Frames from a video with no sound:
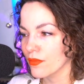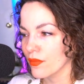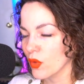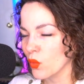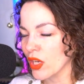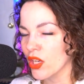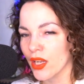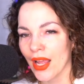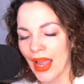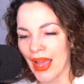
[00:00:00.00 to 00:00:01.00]
we
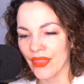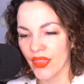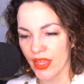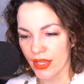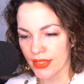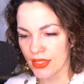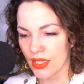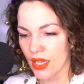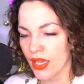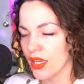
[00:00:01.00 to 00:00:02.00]
could have had
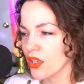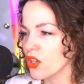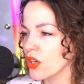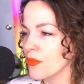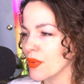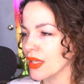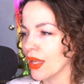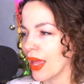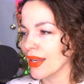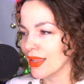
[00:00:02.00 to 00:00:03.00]
this. It could have been
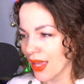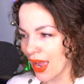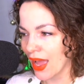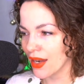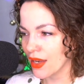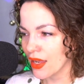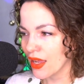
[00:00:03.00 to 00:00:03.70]
like that.